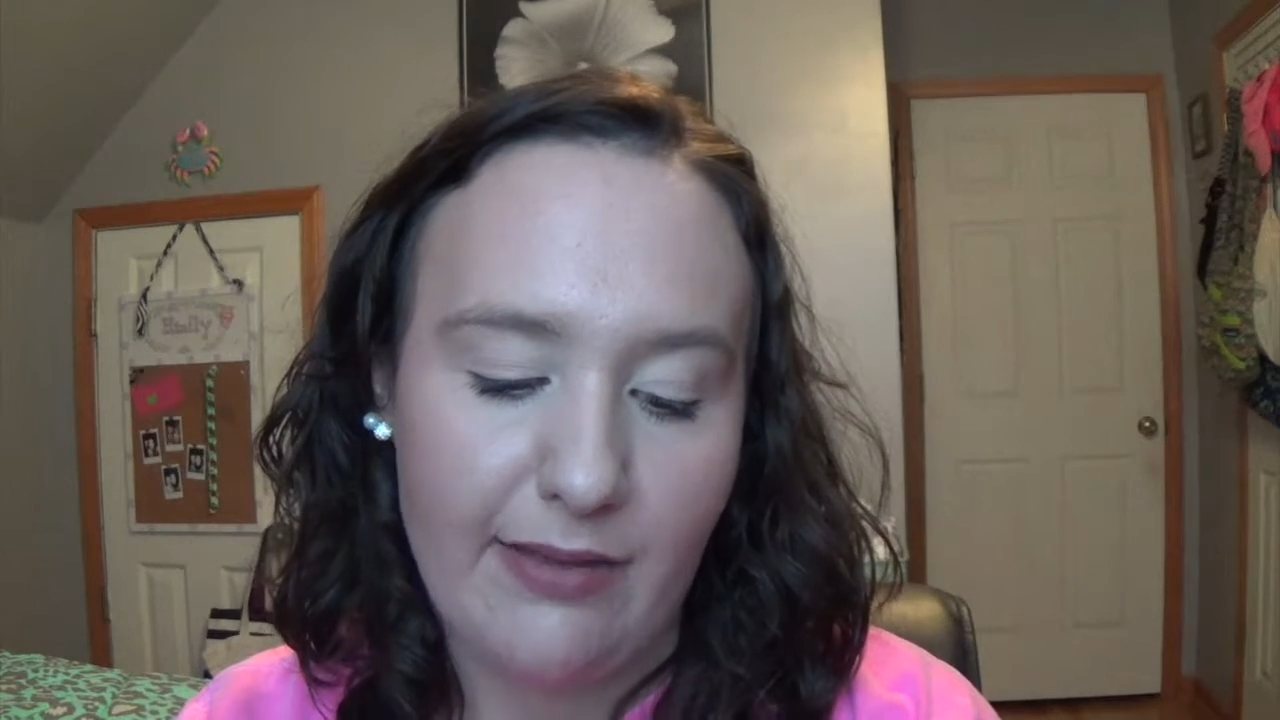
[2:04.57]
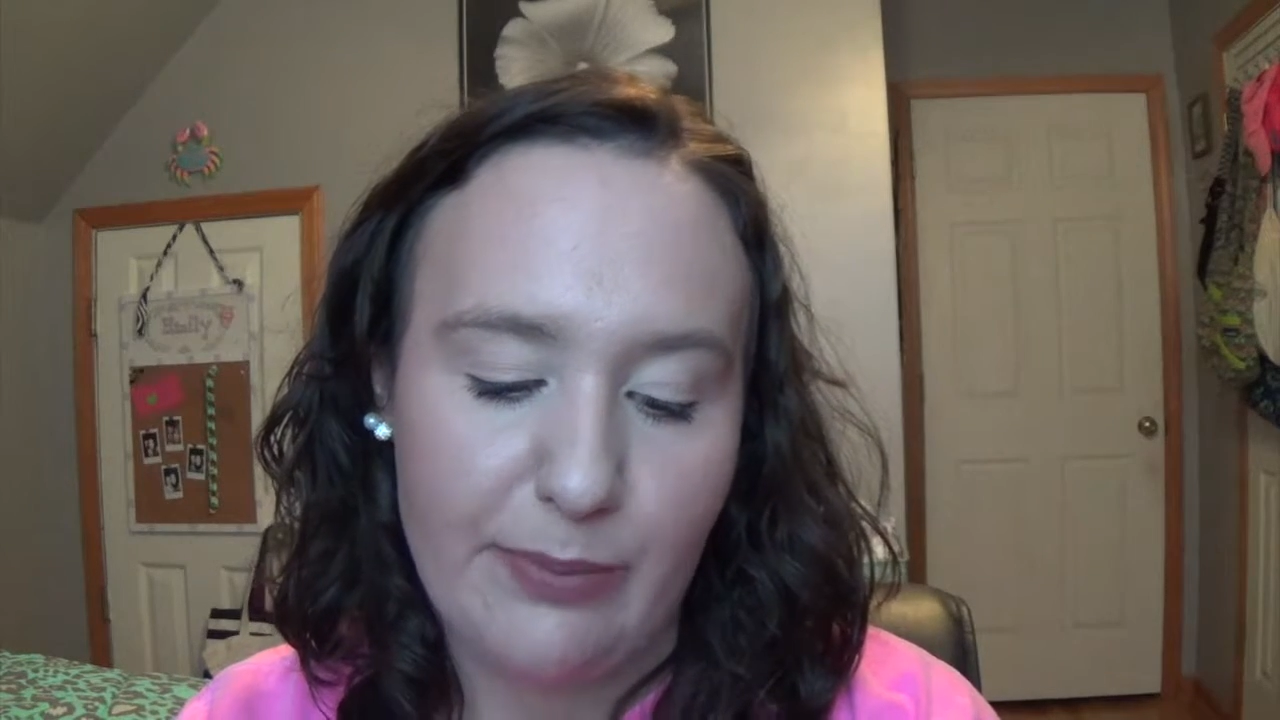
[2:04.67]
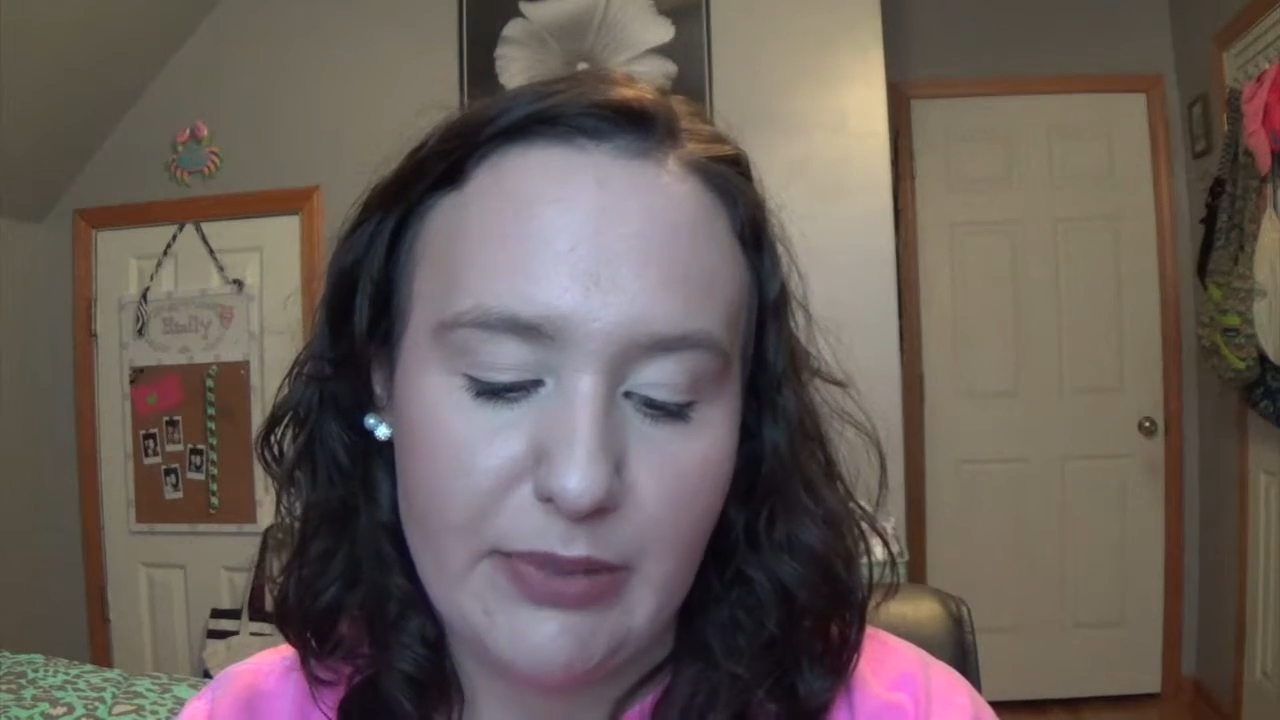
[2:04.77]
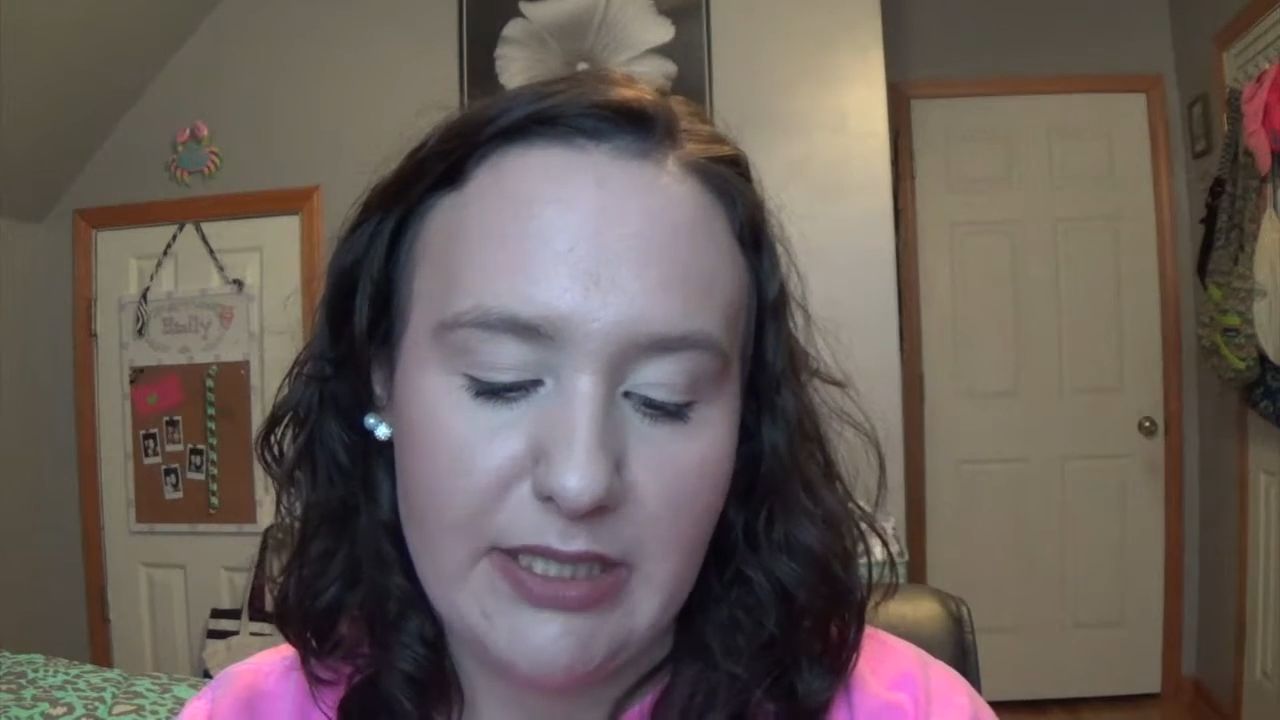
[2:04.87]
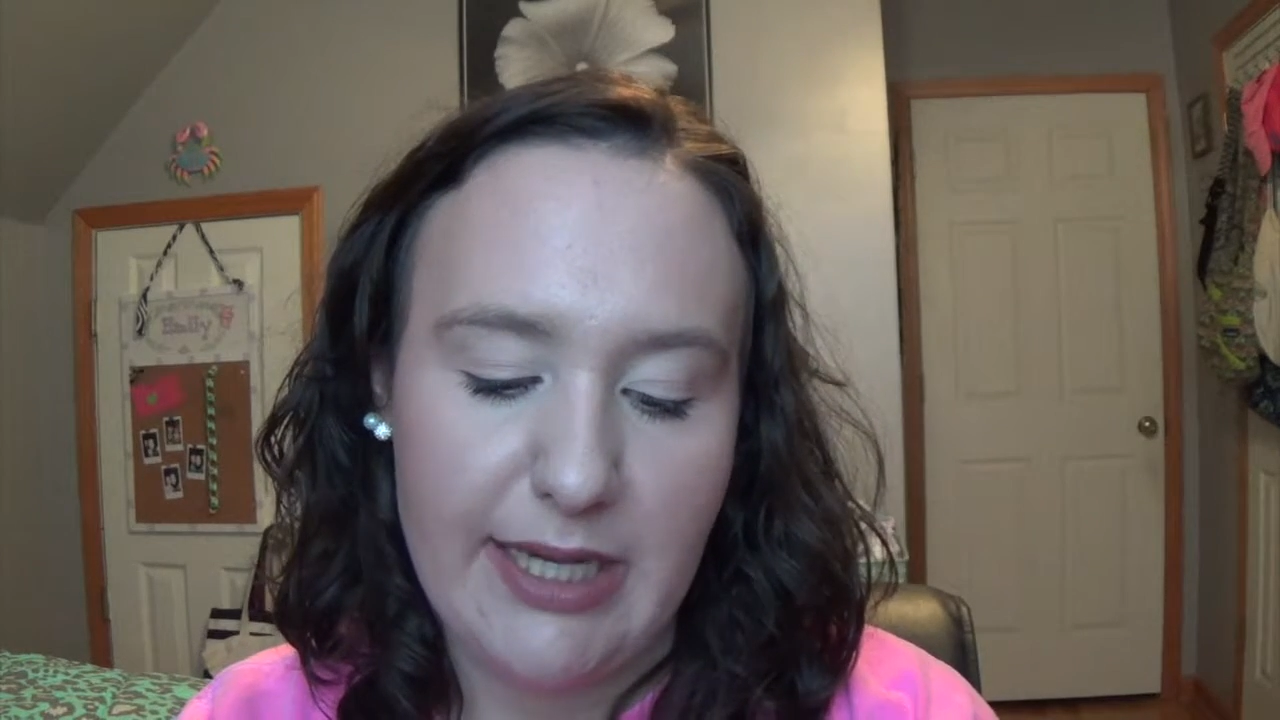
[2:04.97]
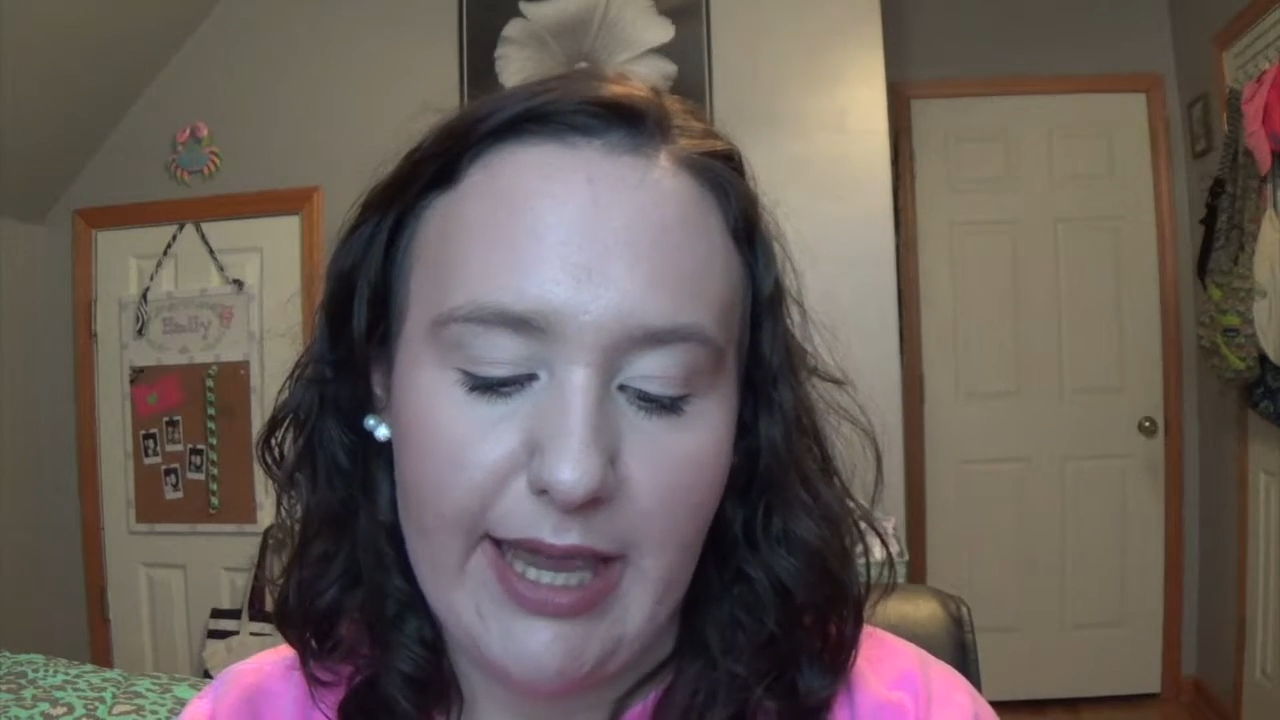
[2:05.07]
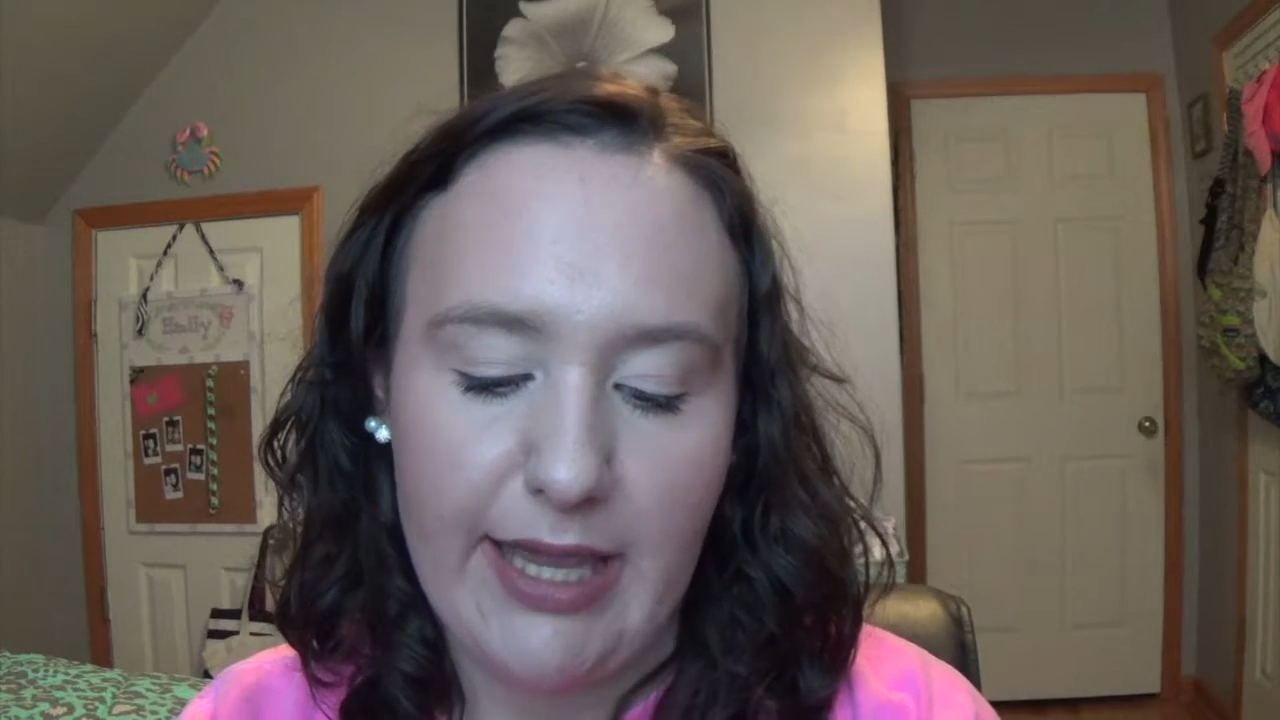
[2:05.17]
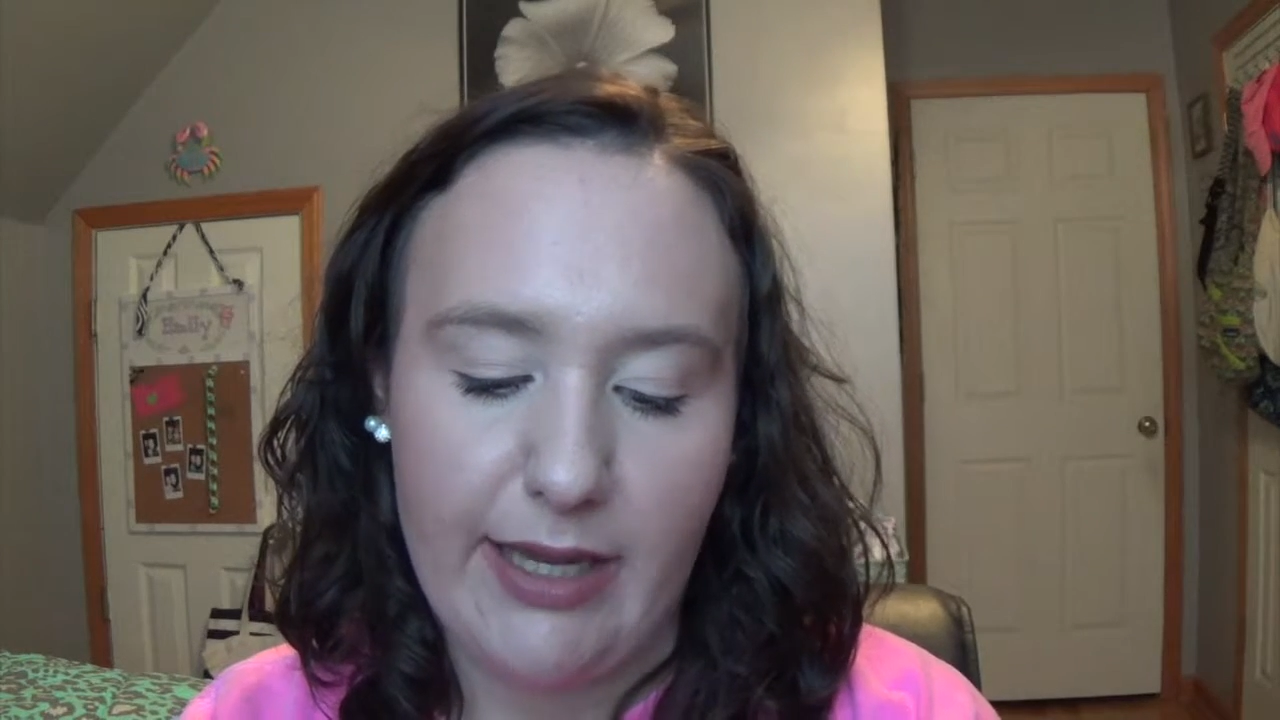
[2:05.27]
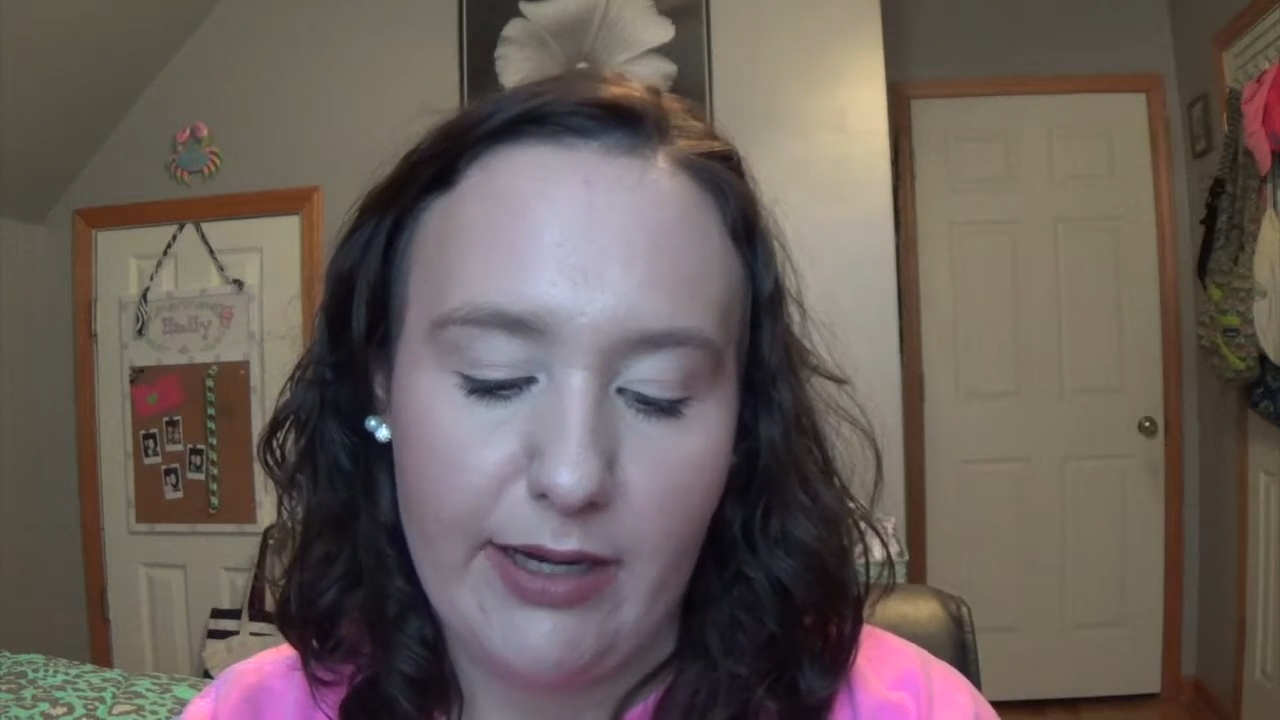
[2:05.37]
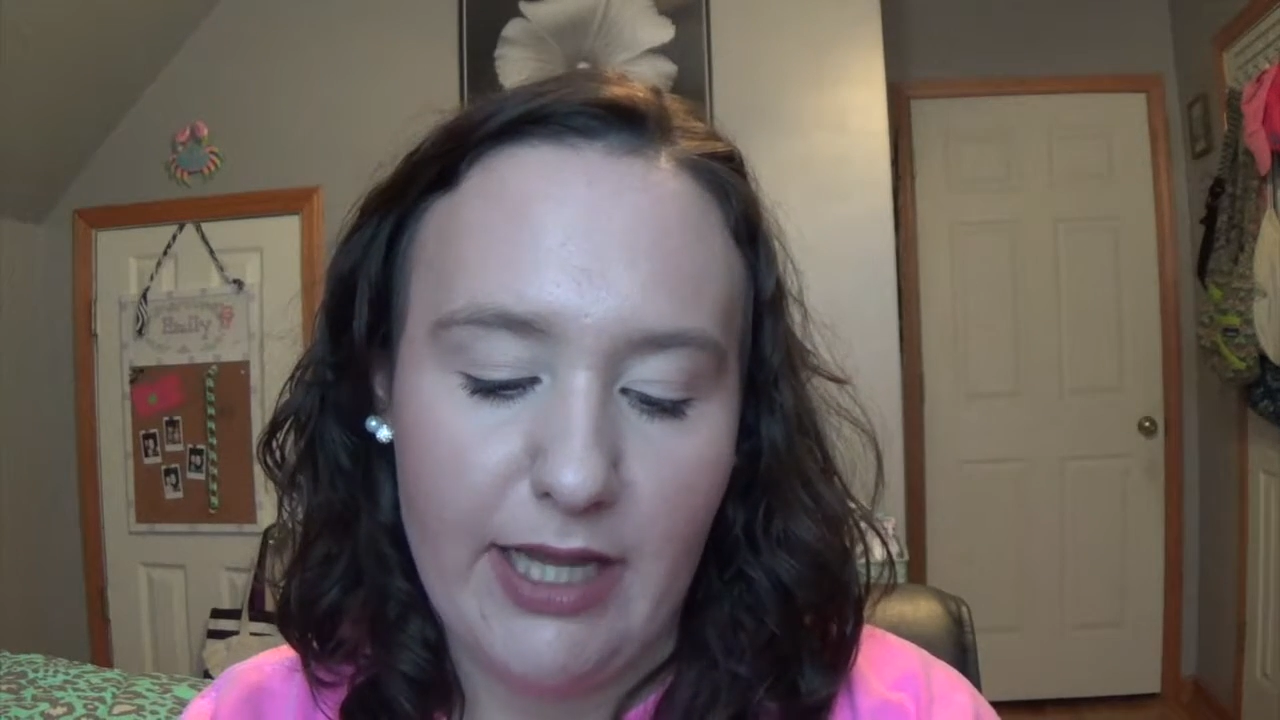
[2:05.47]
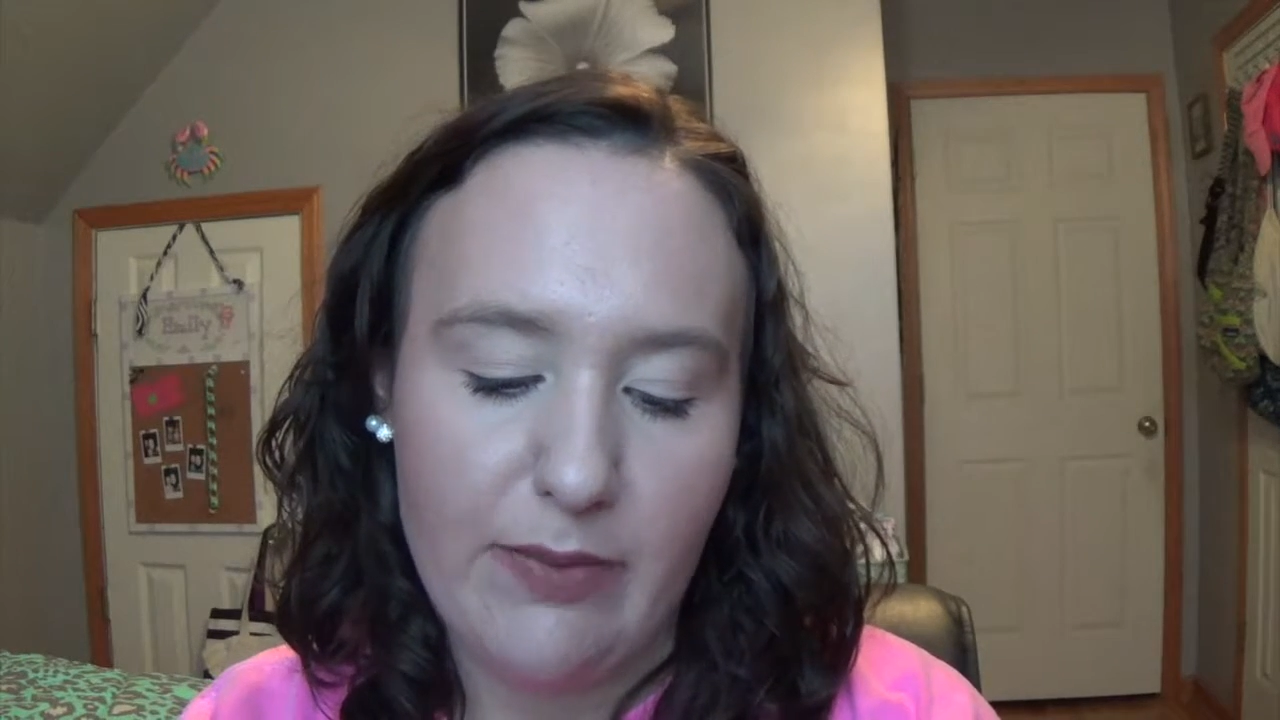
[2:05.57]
Lipstick in